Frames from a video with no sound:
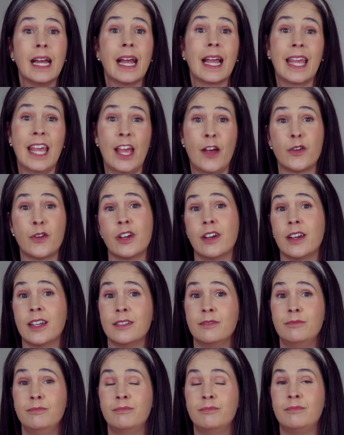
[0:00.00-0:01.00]
Count
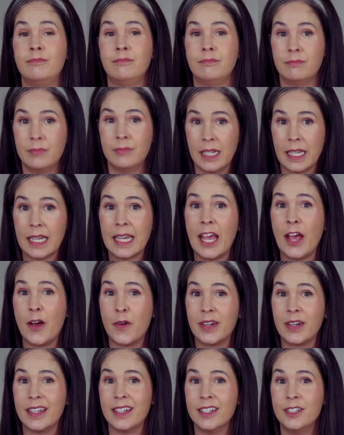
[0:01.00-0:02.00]
on,
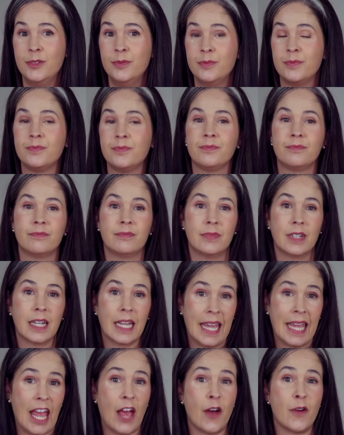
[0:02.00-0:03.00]
counted,
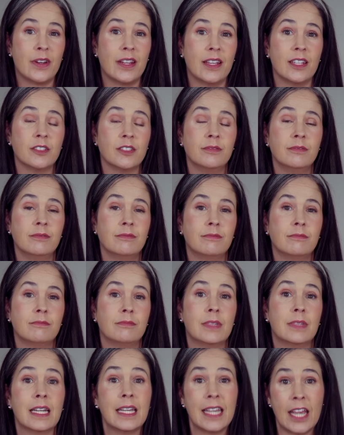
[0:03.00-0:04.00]
counting,
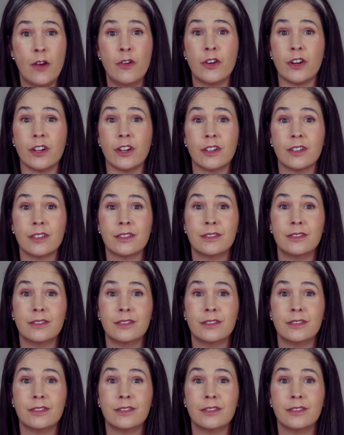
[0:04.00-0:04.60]
counter.